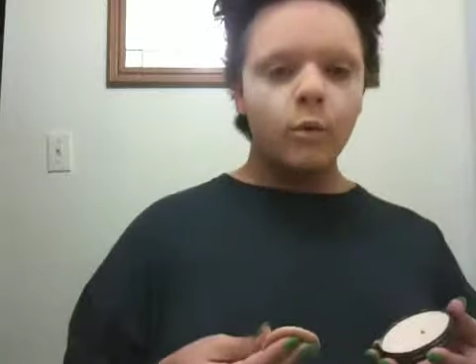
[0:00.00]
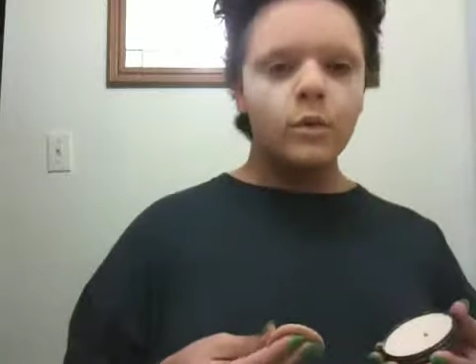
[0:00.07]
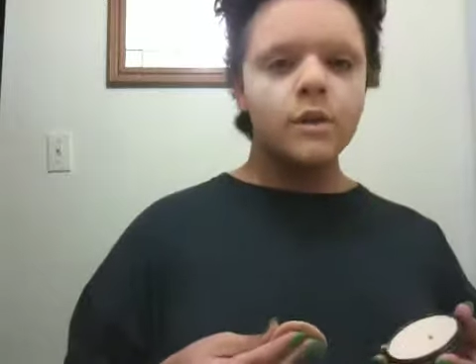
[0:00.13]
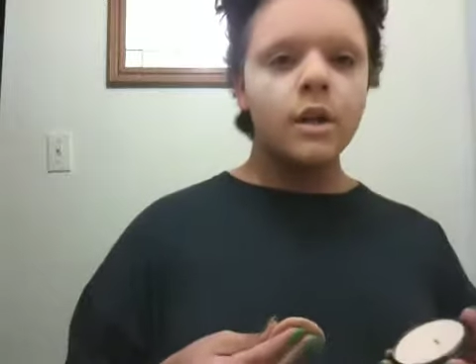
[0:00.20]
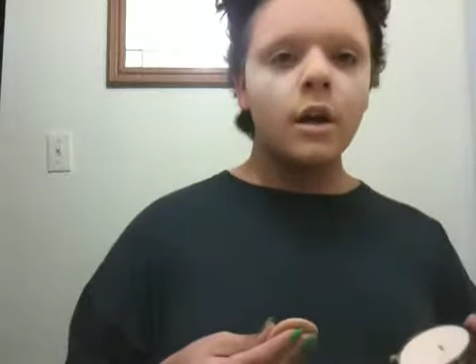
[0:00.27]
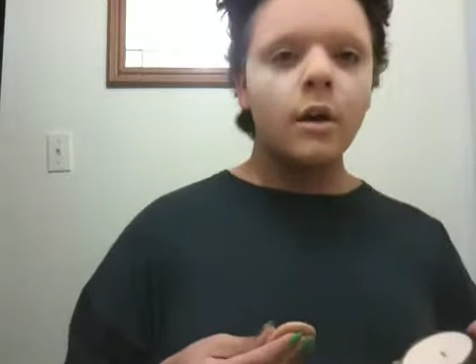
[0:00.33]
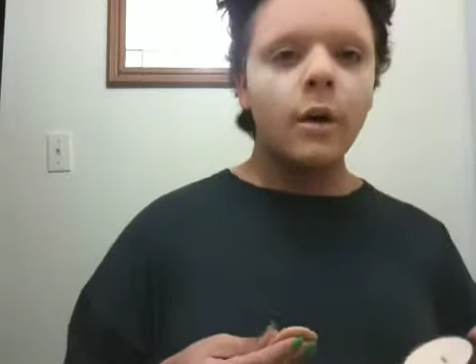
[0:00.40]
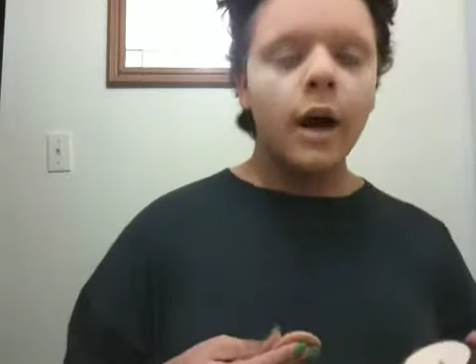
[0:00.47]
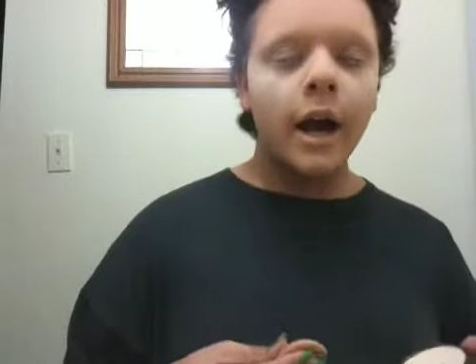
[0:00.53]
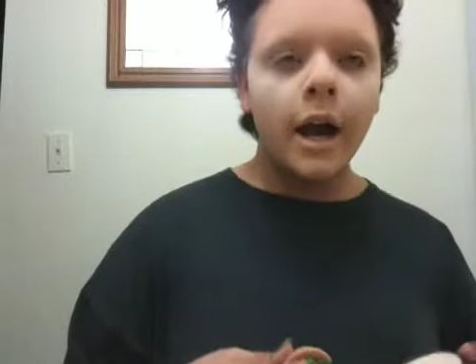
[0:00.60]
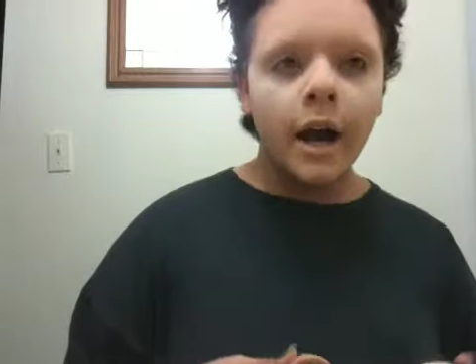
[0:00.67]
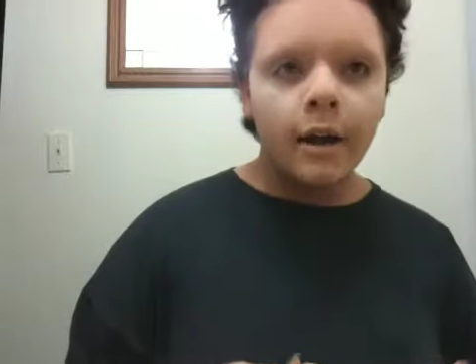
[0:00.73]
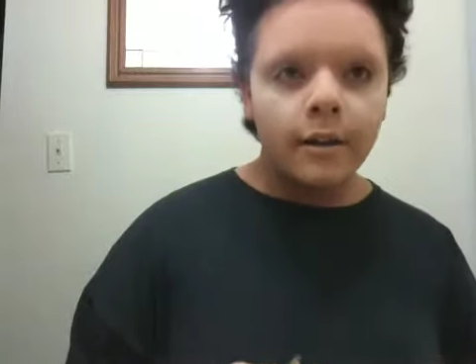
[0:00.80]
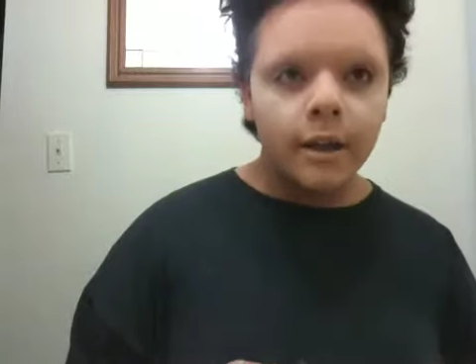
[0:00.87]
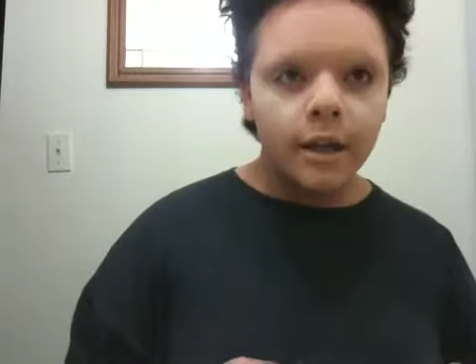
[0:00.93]
So I
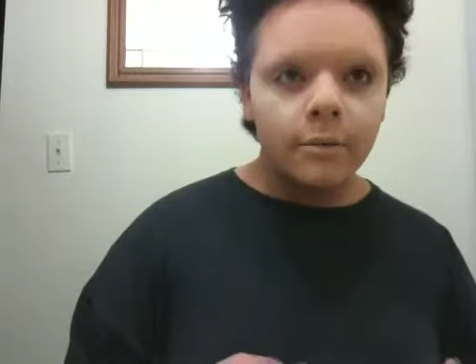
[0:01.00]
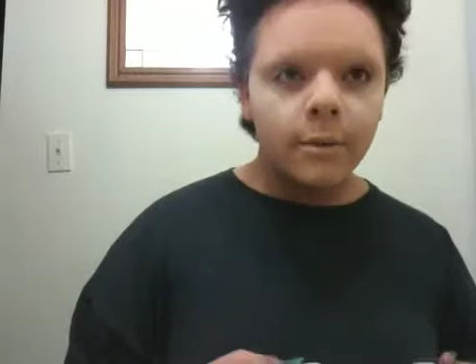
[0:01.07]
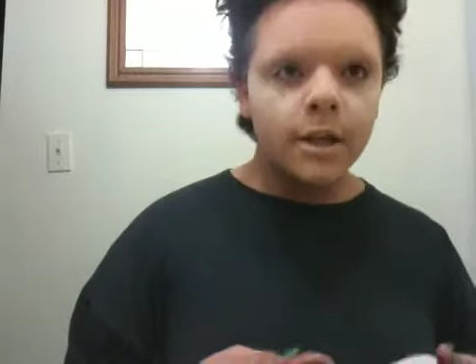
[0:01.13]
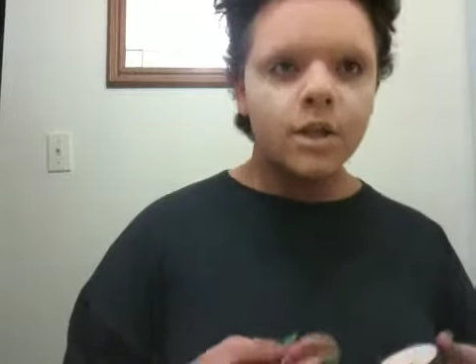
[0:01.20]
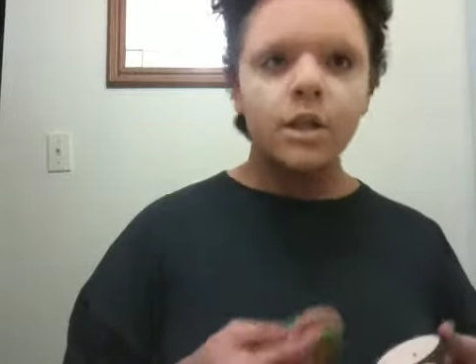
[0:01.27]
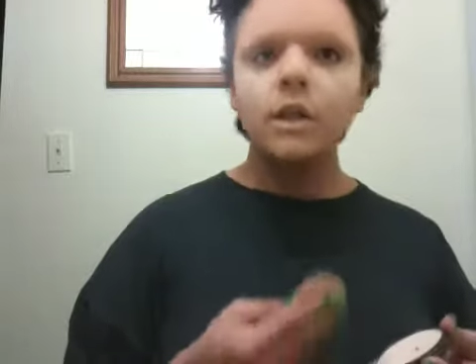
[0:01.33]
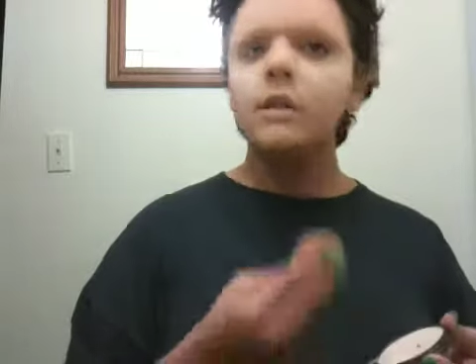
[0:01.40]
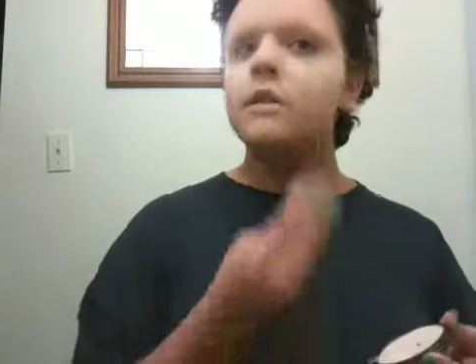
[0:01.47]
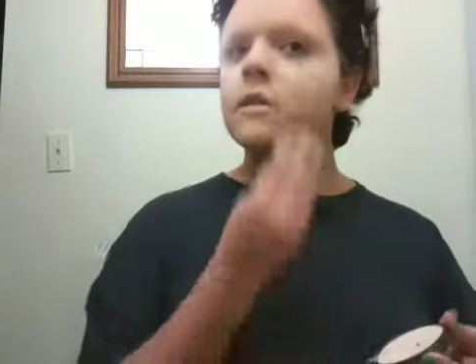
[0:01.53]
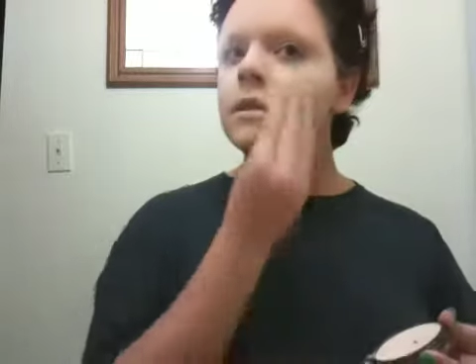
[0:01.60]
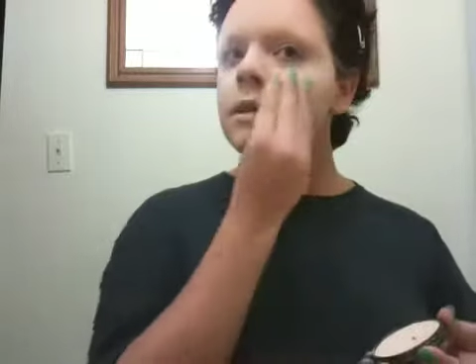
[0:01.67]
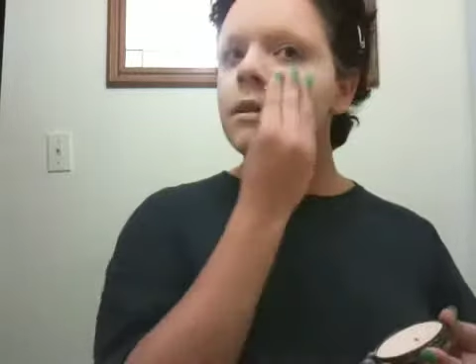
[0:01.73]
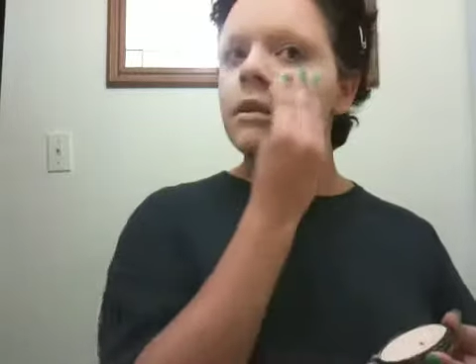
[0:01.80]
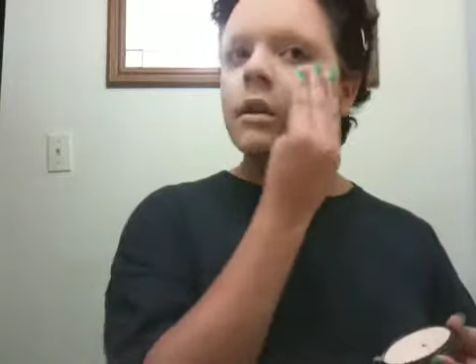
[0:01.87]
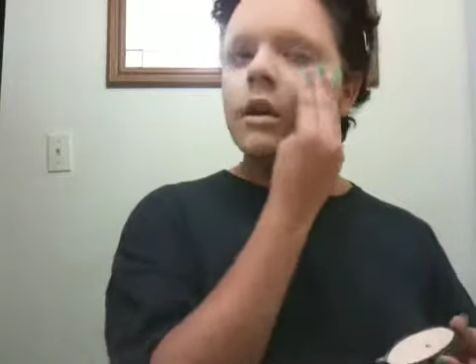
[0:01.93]
highlighted my cheeks,
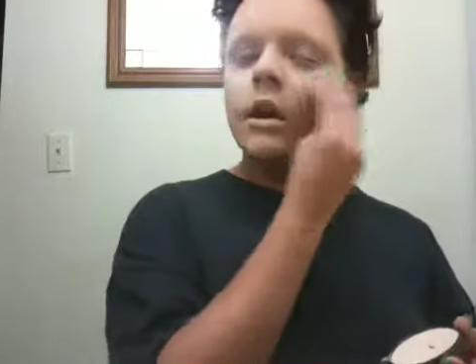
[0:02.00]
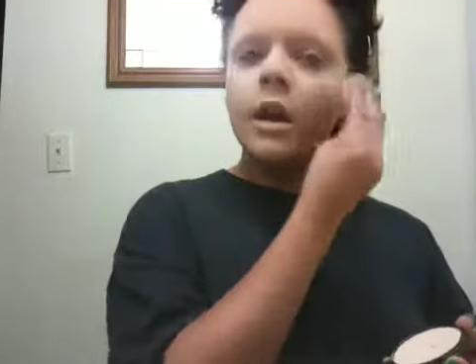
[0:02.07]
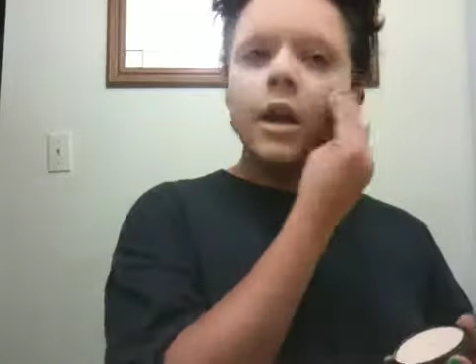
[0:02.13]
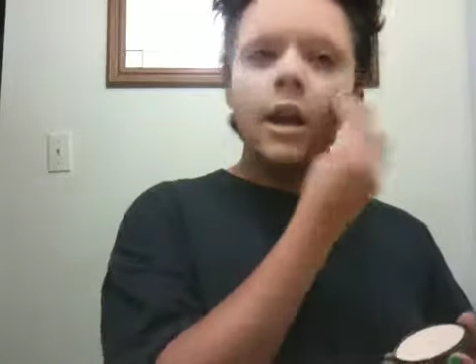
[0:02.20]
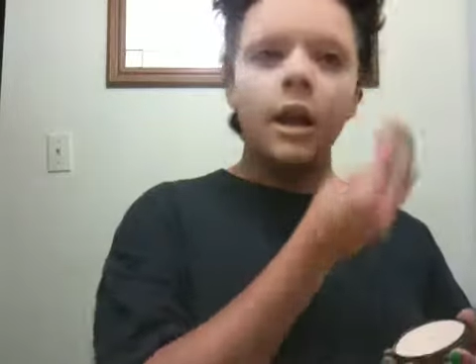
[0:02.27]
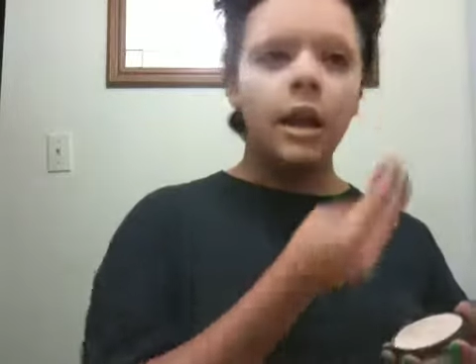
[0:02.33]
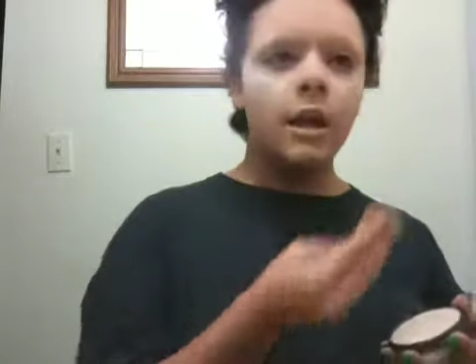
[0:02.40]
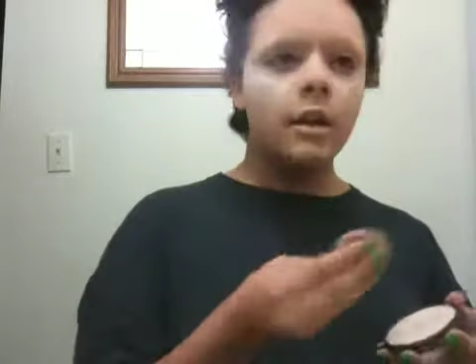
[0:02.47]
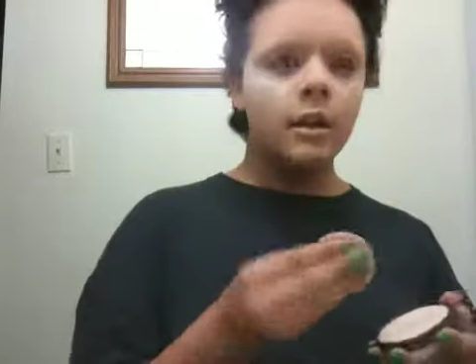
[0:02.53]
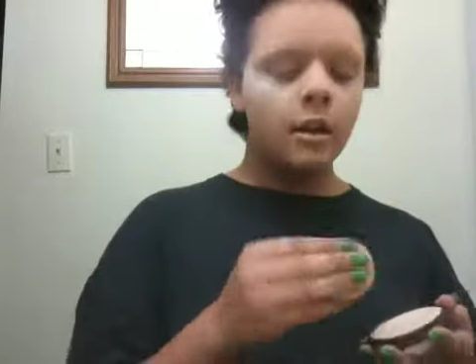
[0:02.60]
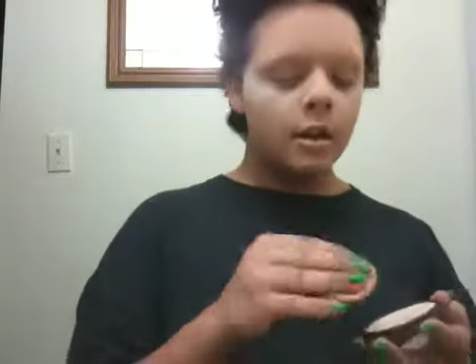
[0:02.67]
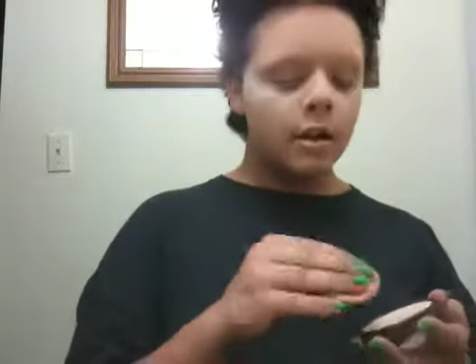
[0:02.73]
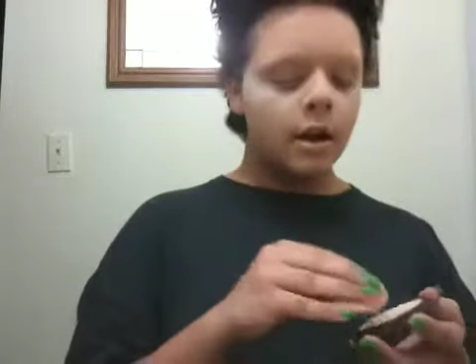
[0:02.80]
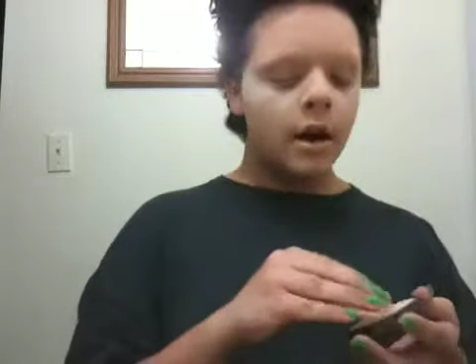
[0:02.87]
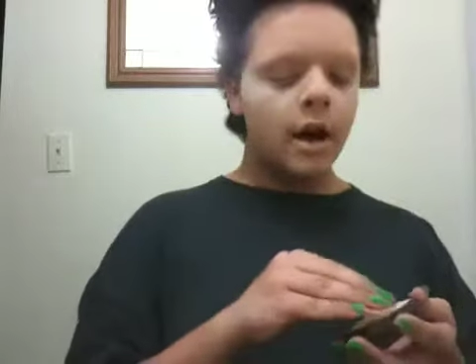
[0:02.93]
and